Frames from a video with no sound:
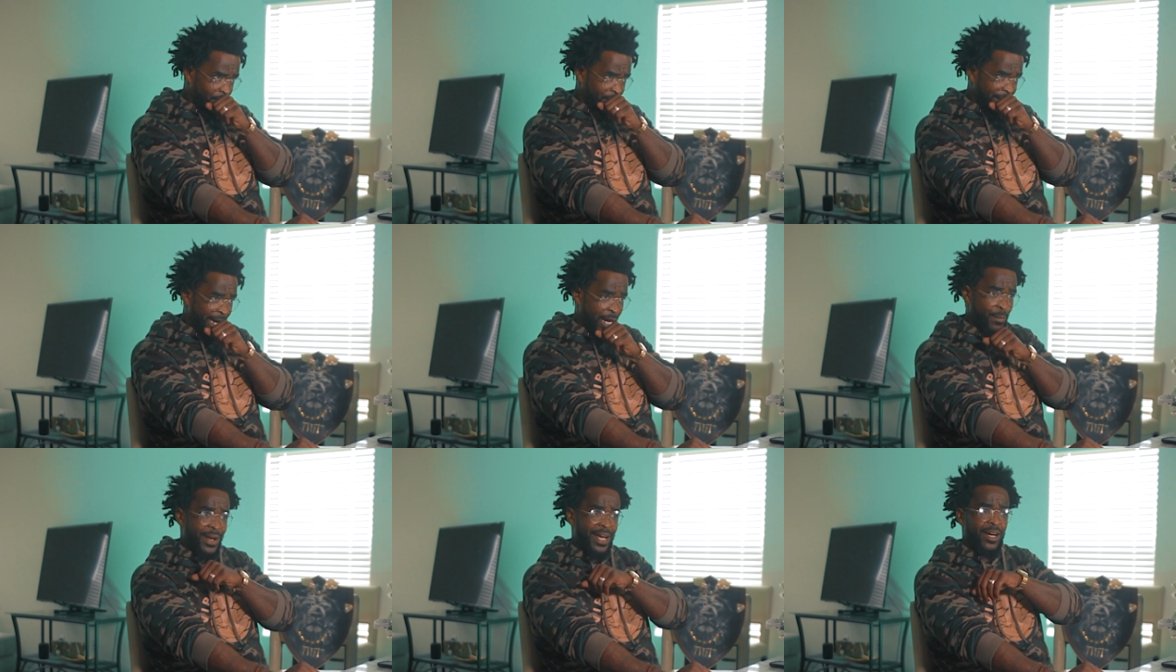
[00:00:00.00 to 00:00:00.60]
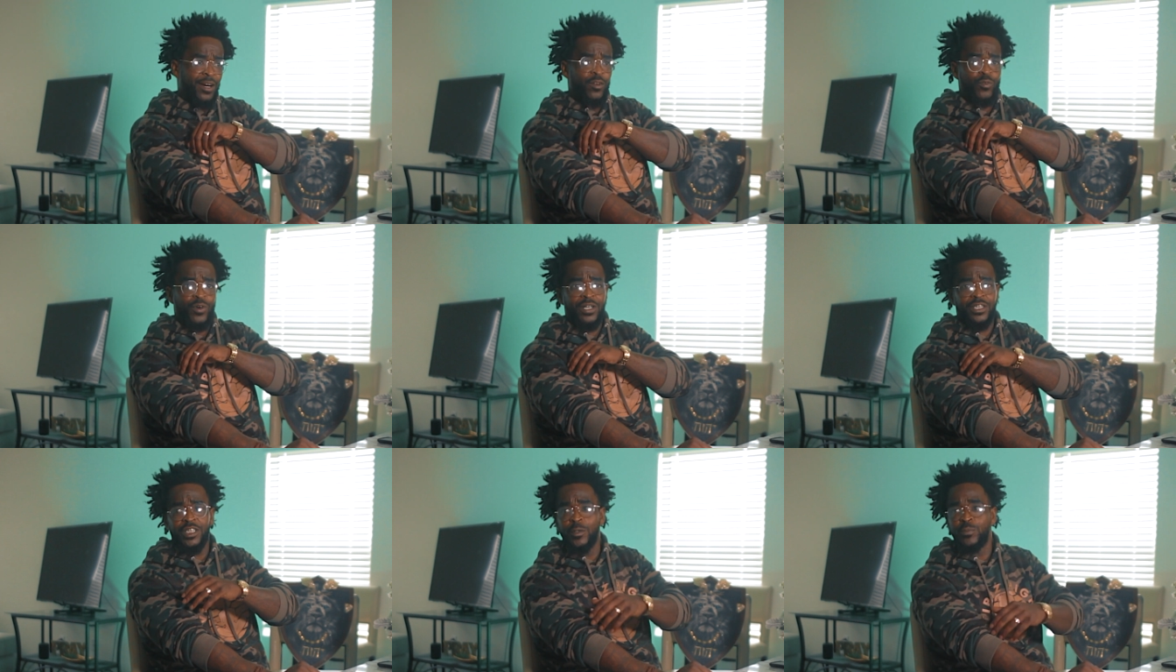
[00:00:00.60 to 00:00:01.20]
now I'm out,
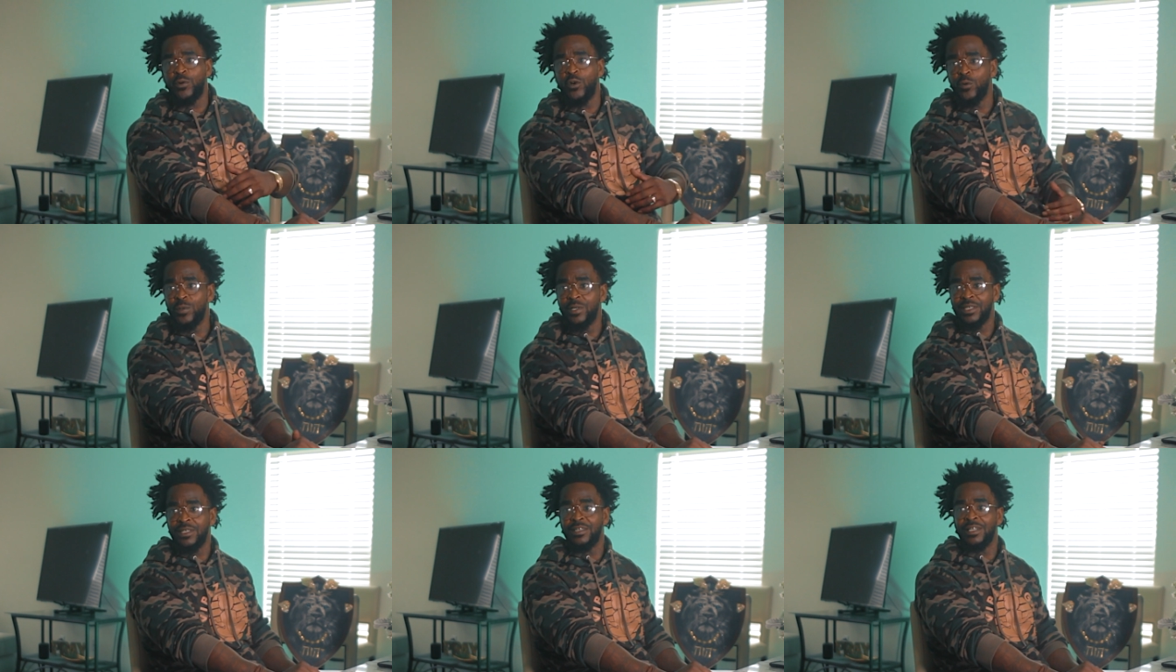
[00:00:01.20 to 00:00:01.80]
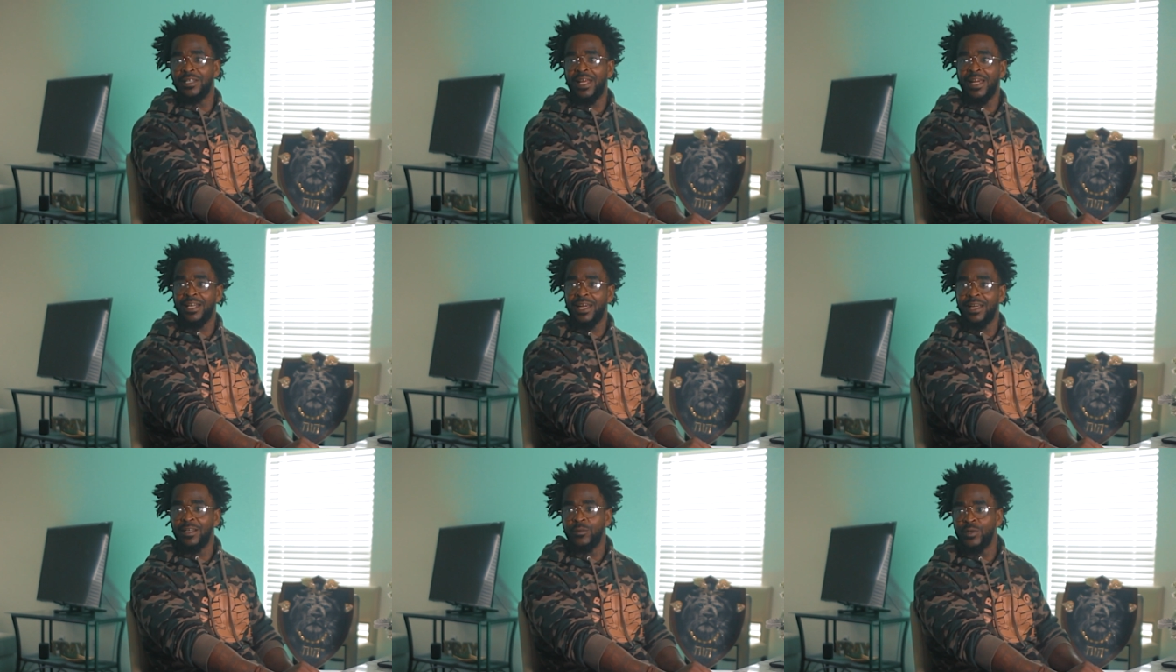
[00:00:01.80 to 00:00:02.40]
Rashid Proby, like
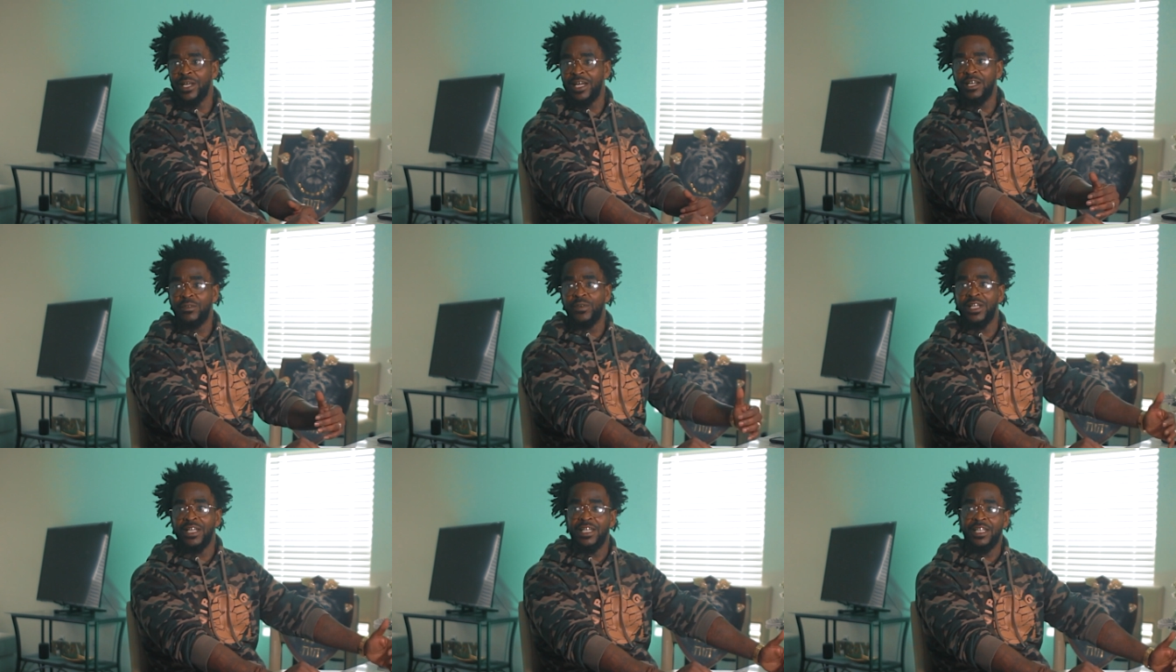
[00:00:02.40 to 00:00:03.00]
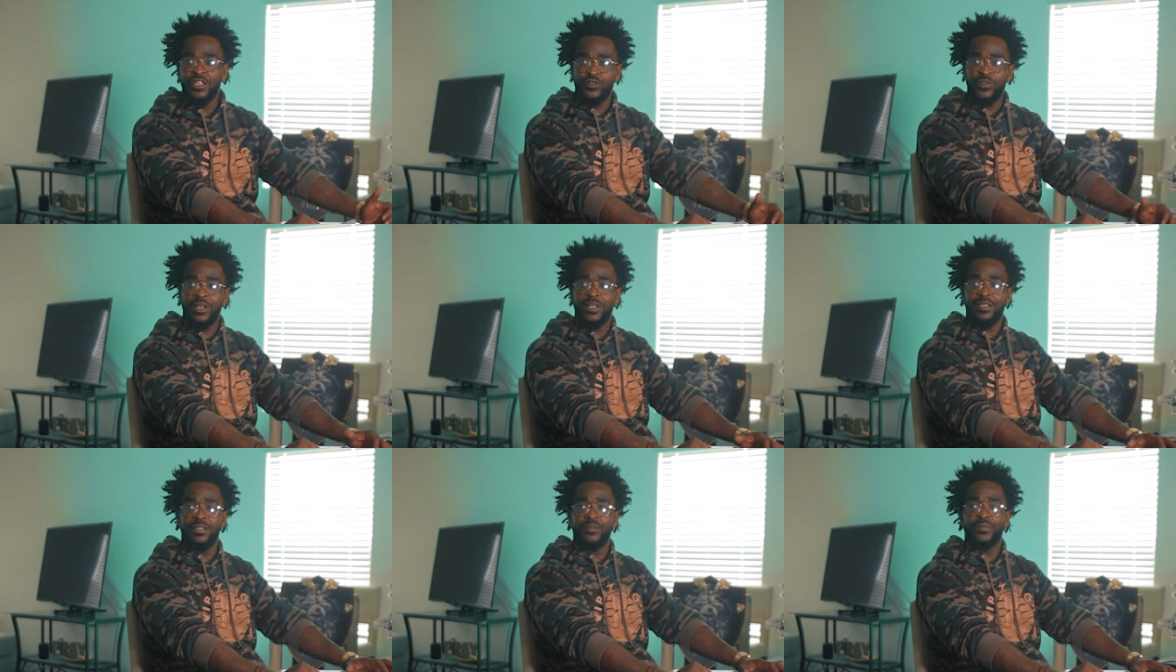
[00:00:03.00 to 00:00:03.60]
like with the elevated
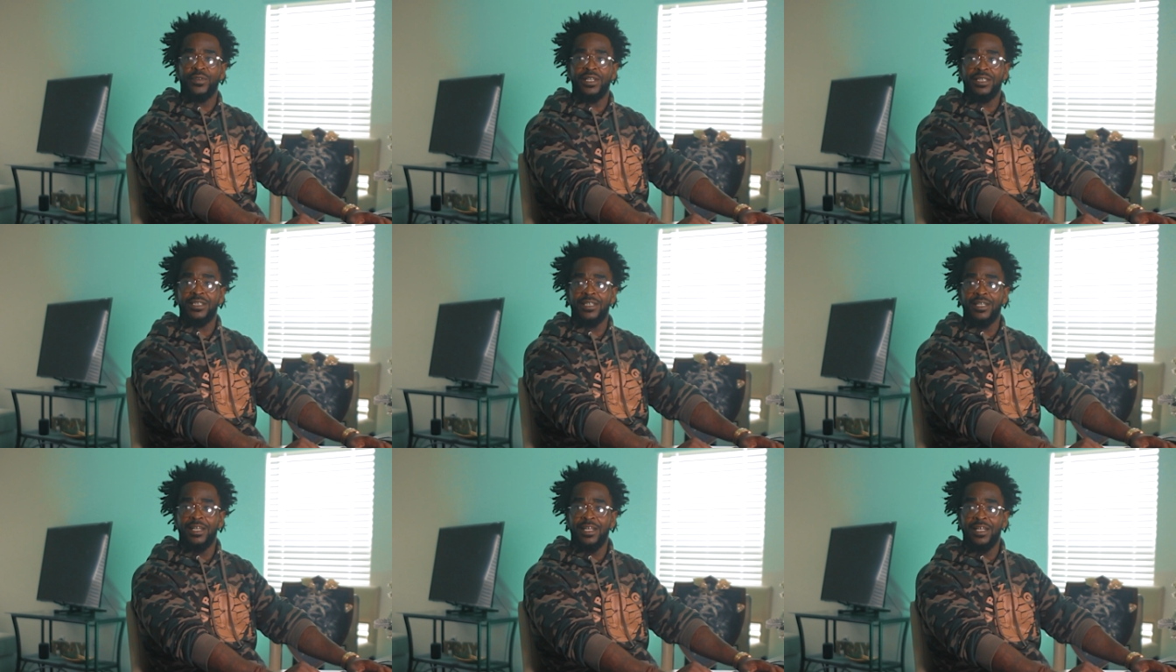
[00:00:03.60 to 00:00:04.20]
illustrator events.